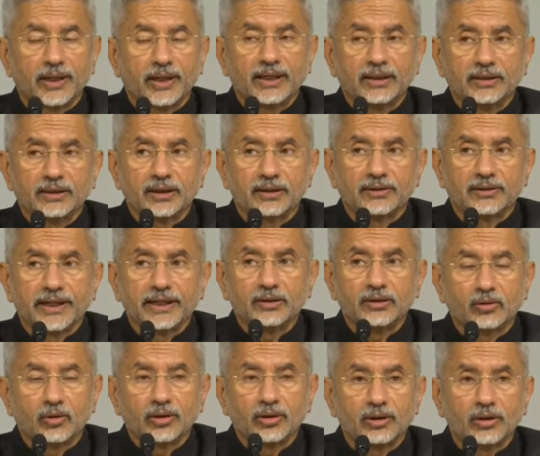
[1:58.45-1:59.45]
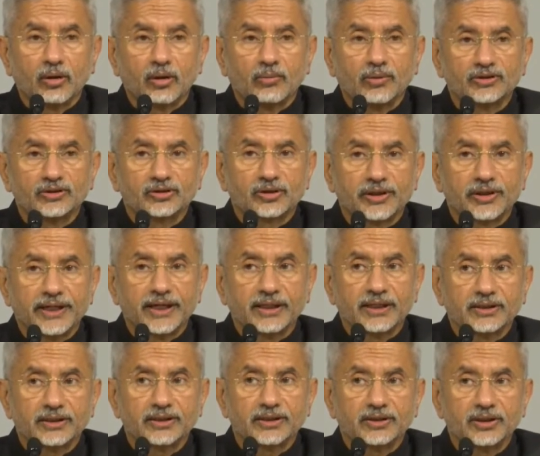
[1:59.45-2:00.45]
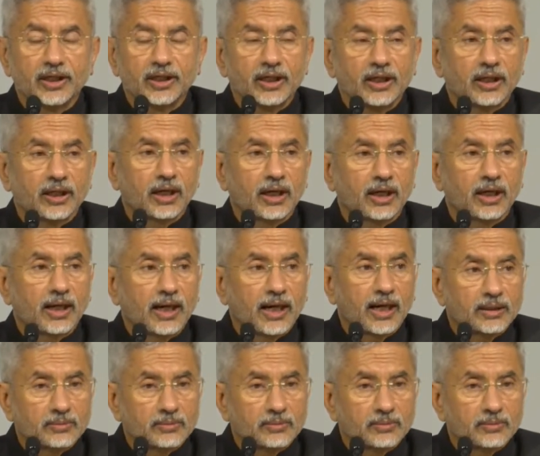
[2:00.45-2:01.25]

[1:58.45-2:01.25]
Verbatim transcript: when the Green Corridor was created